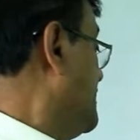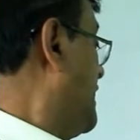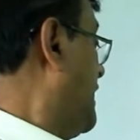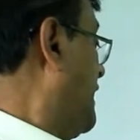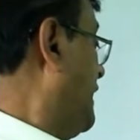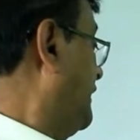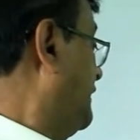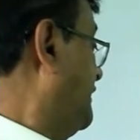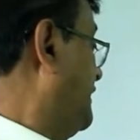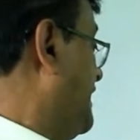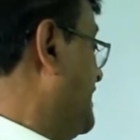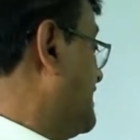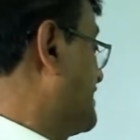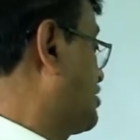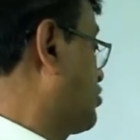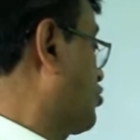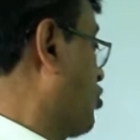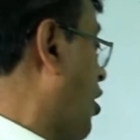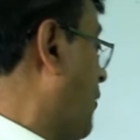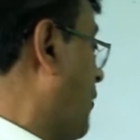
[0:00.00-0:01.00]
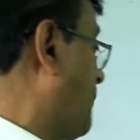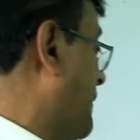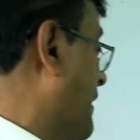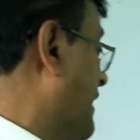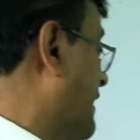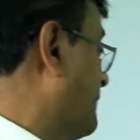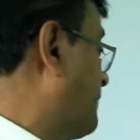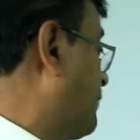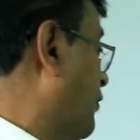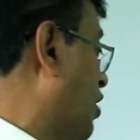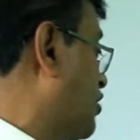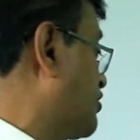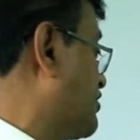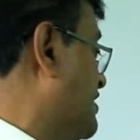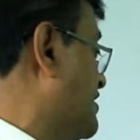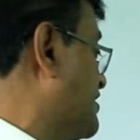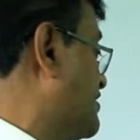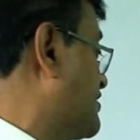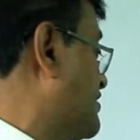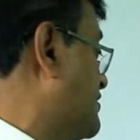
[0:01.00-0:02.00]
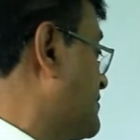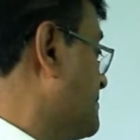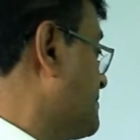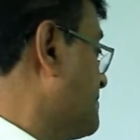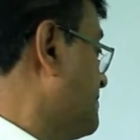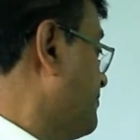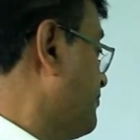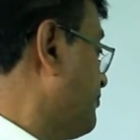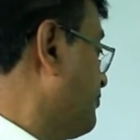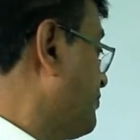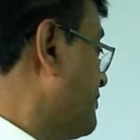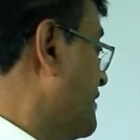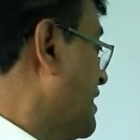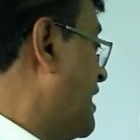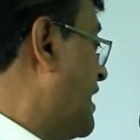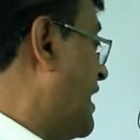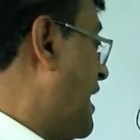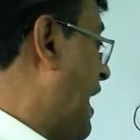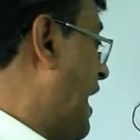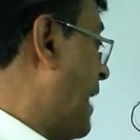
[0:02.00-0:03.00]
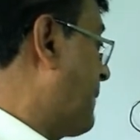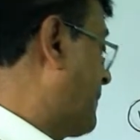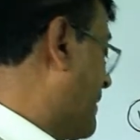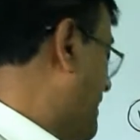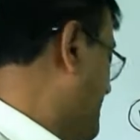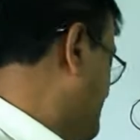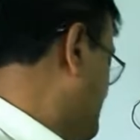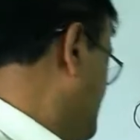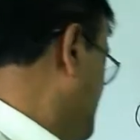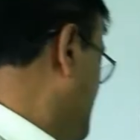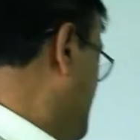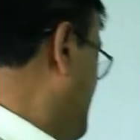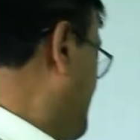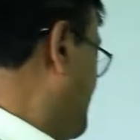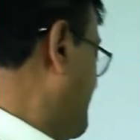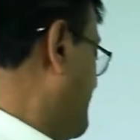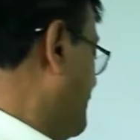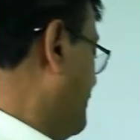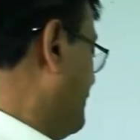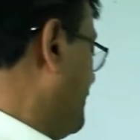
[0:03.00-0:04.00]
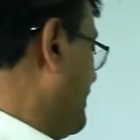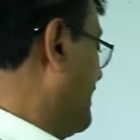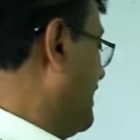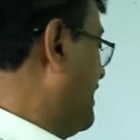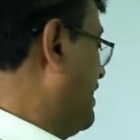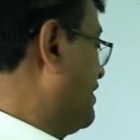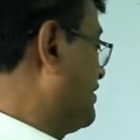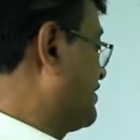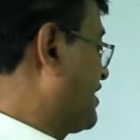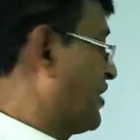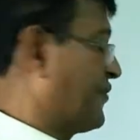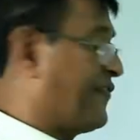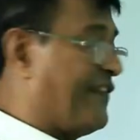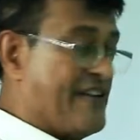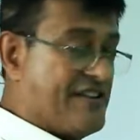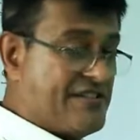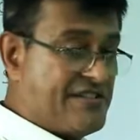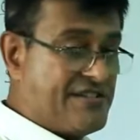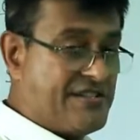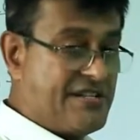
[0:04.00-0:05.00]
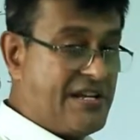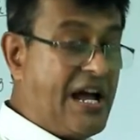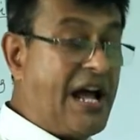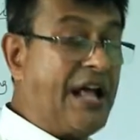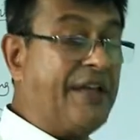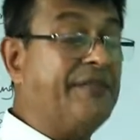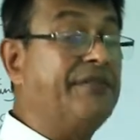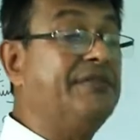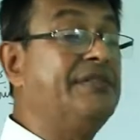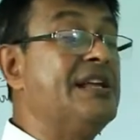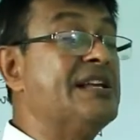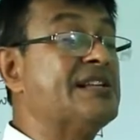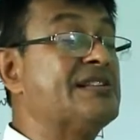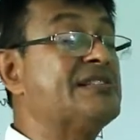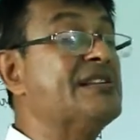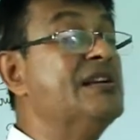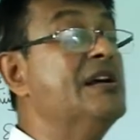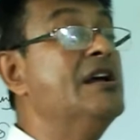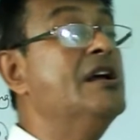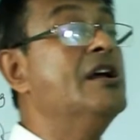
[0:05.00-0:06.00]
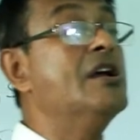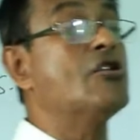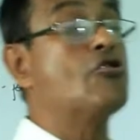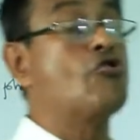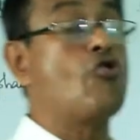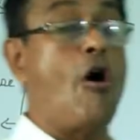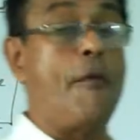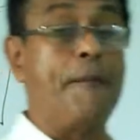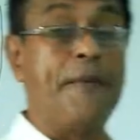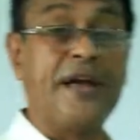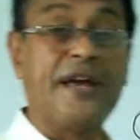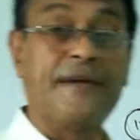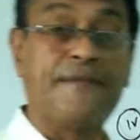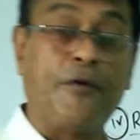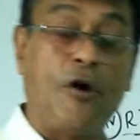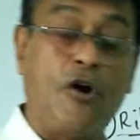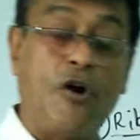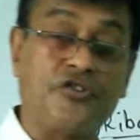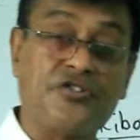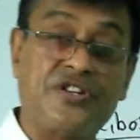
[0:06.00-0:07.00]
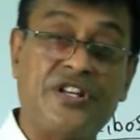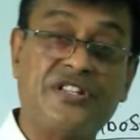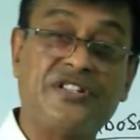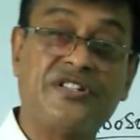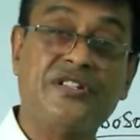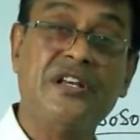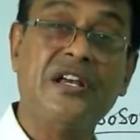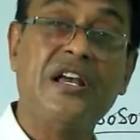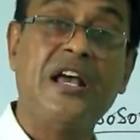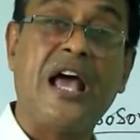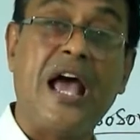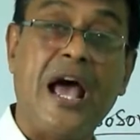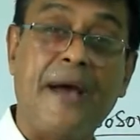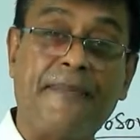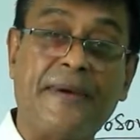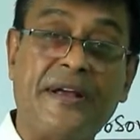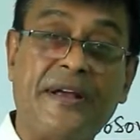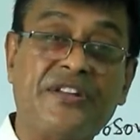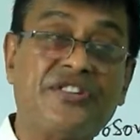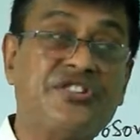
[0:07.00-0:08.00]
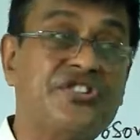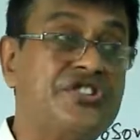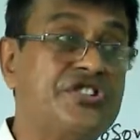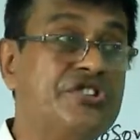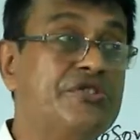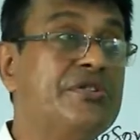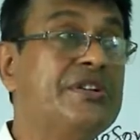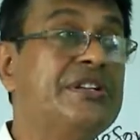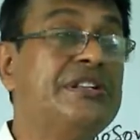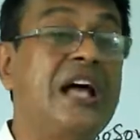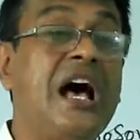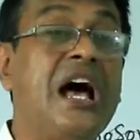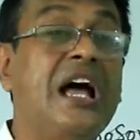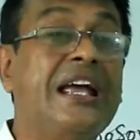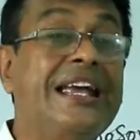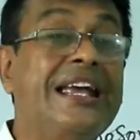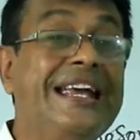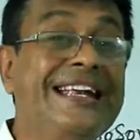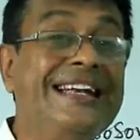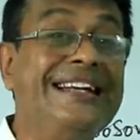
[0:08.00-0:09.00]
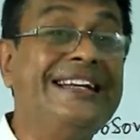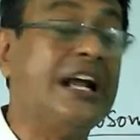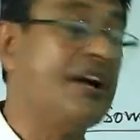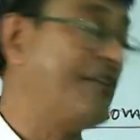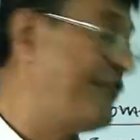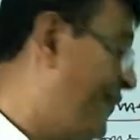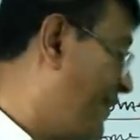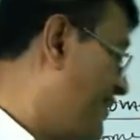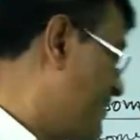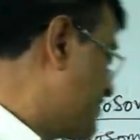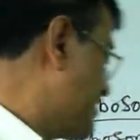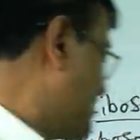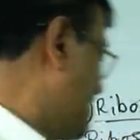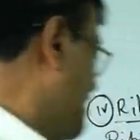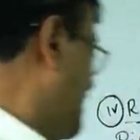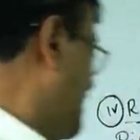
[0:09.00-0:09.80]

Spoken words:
And this copying process happens during interphase, and this copying process happens during the interphase,